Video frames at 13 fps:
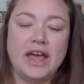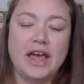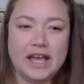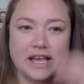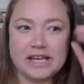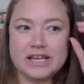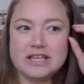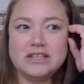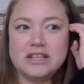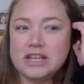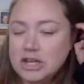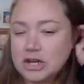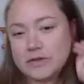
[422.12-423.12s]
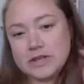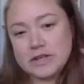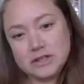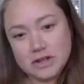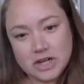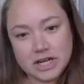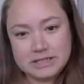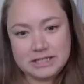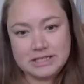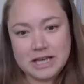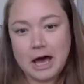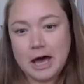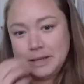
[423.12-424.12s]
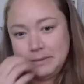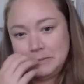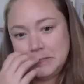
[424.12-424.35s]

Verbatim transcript: And, you know, these are crazy times.